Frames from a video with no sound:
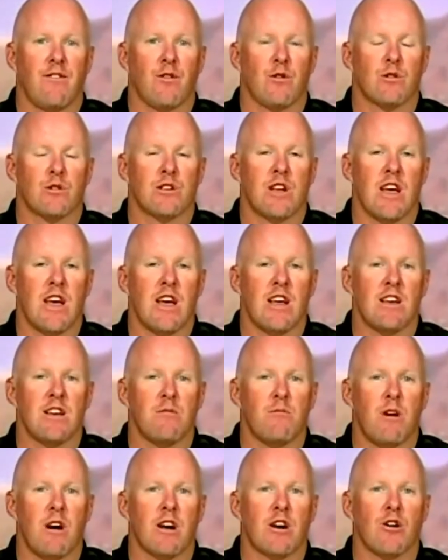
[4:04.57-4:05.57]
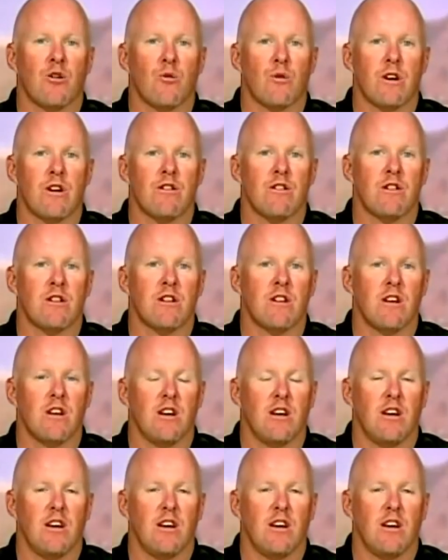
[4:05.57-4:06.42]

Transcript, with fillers: firsthand in my career, and